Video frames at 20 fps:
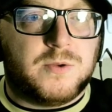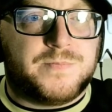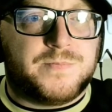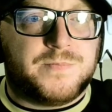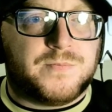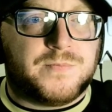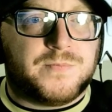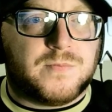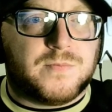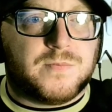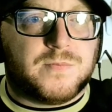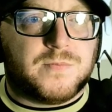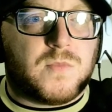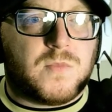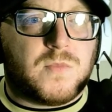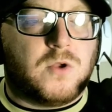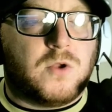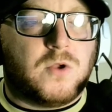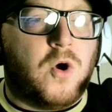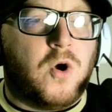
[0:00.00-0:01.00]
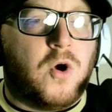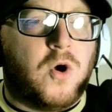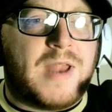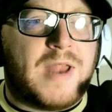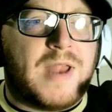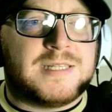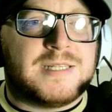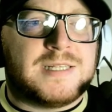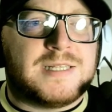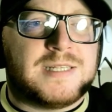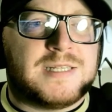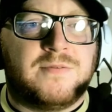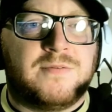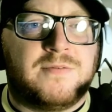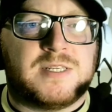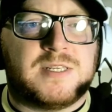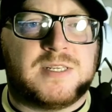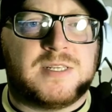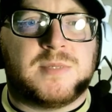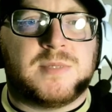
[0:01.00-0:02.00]
no, 19th of September,
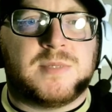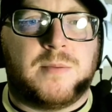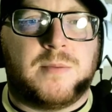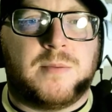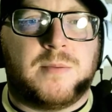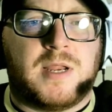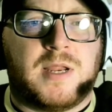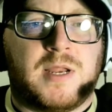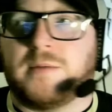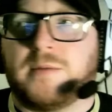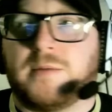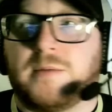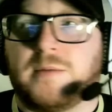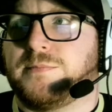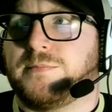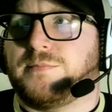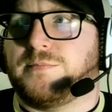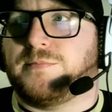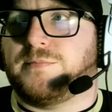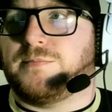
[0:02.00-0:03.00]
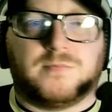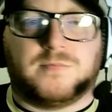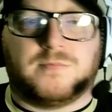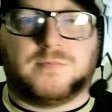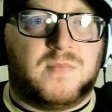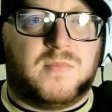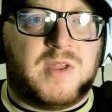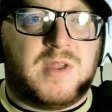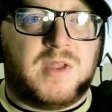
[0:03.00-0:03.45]
Deck. 19th.